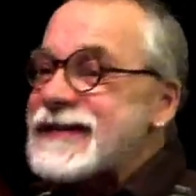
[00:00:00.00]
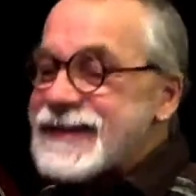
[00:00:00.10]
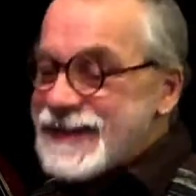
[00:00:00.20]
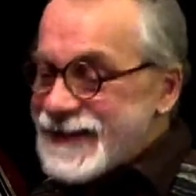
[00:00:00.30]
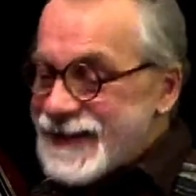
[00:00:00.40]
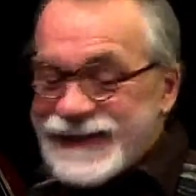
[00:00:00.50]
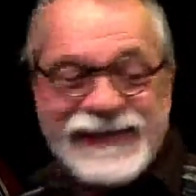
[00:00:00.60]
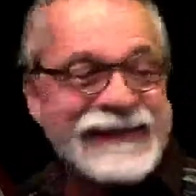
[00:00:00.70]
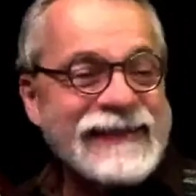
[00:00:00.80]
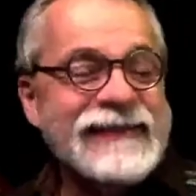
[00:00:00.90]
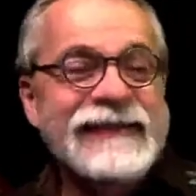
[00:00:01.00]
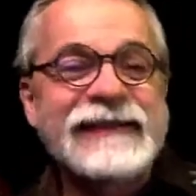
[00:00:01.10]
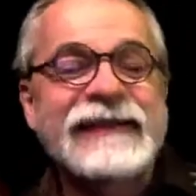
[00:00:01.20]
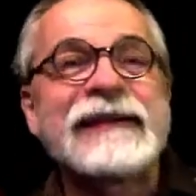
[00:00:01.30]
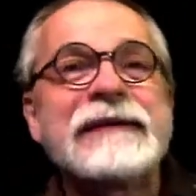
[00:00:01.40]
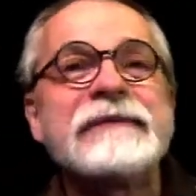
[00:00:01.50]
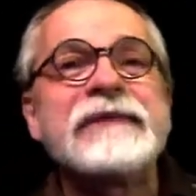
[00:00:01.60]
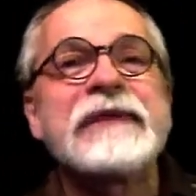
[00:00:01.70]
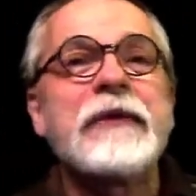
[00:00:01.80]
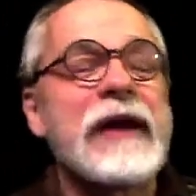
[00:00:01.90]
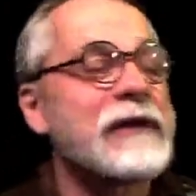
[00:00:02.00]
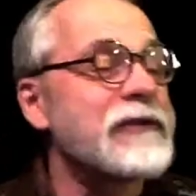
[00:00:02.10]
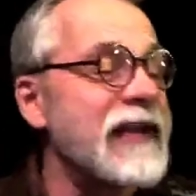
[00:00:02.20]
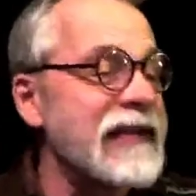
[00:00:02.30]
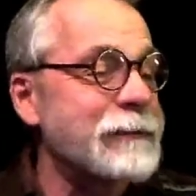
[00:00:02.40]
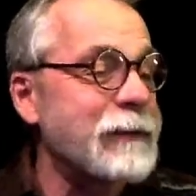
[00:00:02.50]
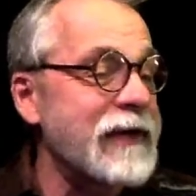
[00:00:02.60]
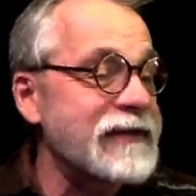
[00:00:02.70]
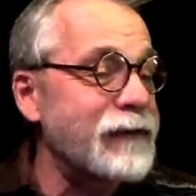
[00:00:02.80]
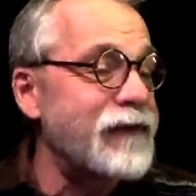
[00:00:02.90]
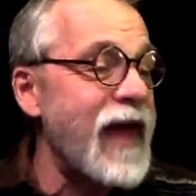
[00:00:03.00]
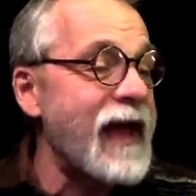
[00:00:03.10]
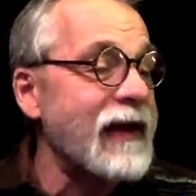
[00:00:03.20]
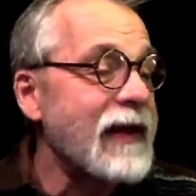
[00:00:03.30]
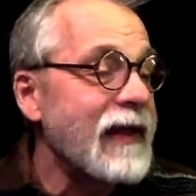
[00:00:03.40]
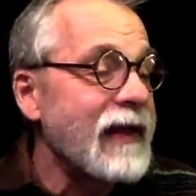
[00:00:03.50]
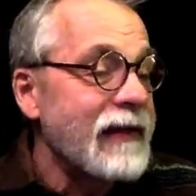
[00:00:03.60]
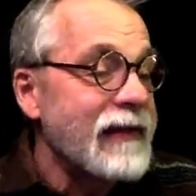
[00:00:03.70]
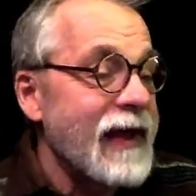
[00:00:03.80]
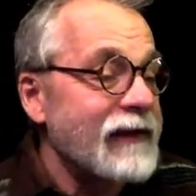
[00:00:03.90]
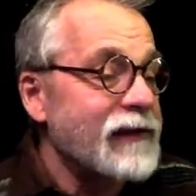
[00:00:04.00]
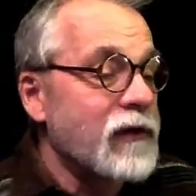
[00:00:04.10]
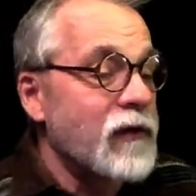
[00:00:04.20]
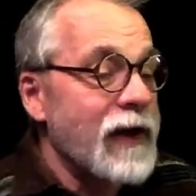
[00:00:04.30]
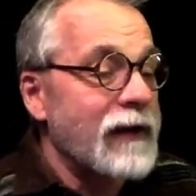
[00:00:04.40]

This is just to whet your taste buds. In fact, that is a great